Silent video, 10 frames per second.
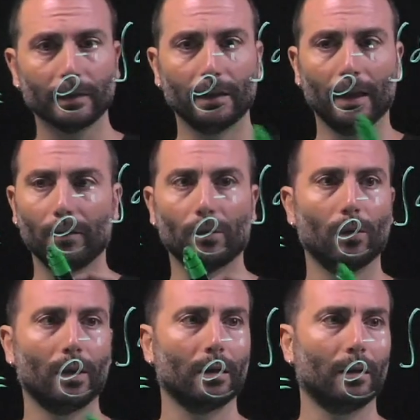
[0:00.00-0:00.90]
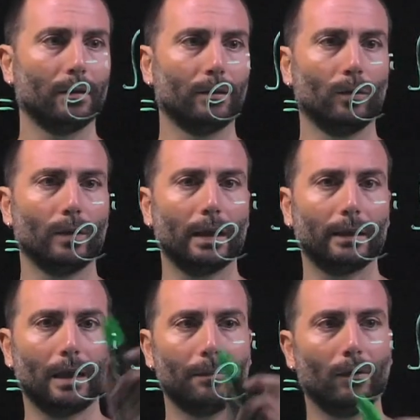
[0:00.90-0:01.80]
Then we were doing a
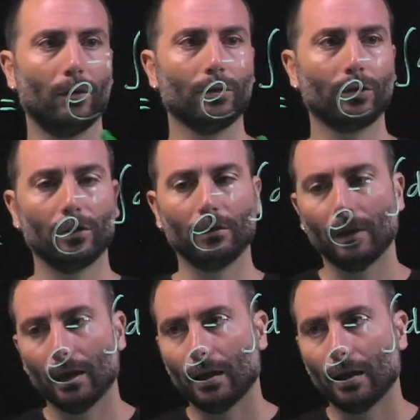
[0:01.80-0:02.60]
time evolution